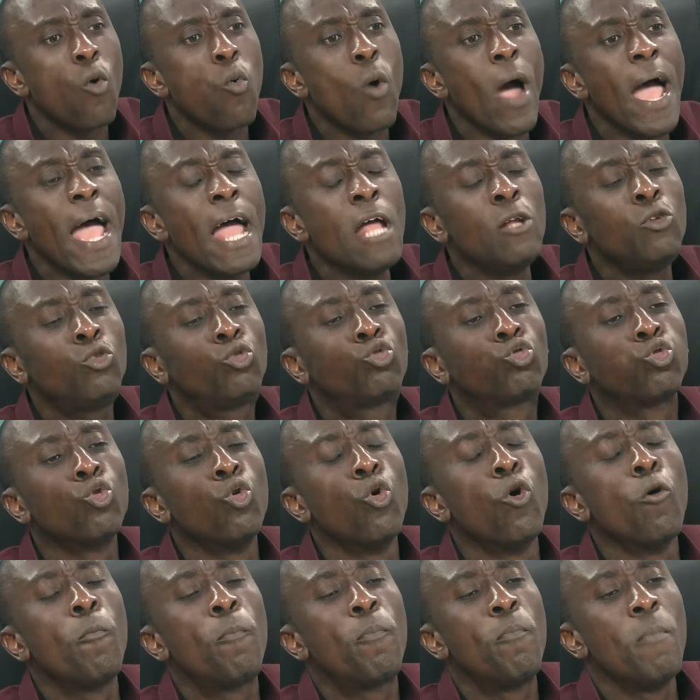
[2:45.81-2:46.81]
went
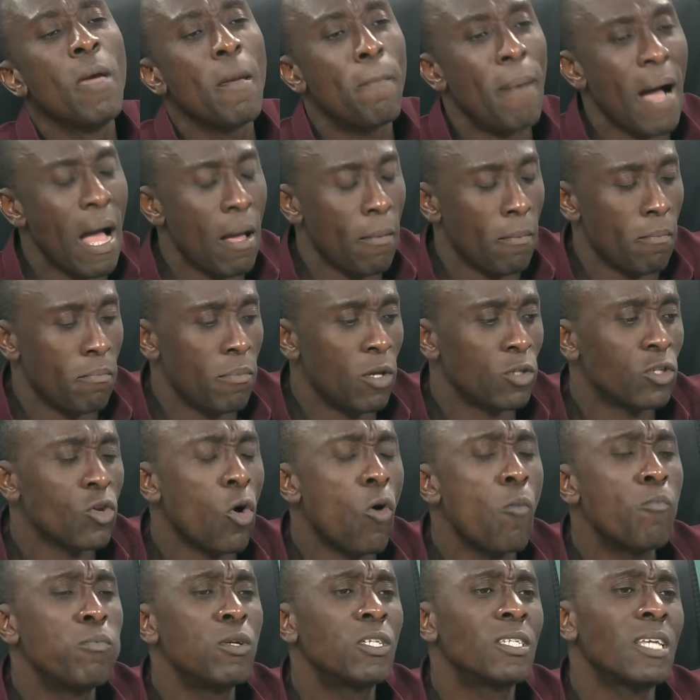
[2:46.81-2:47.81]
through me ba me so
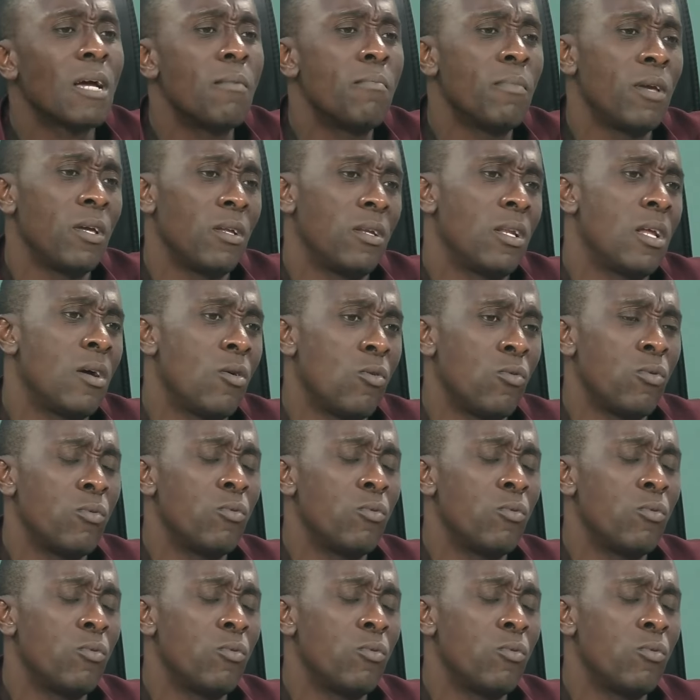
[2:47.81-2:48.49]
busa me na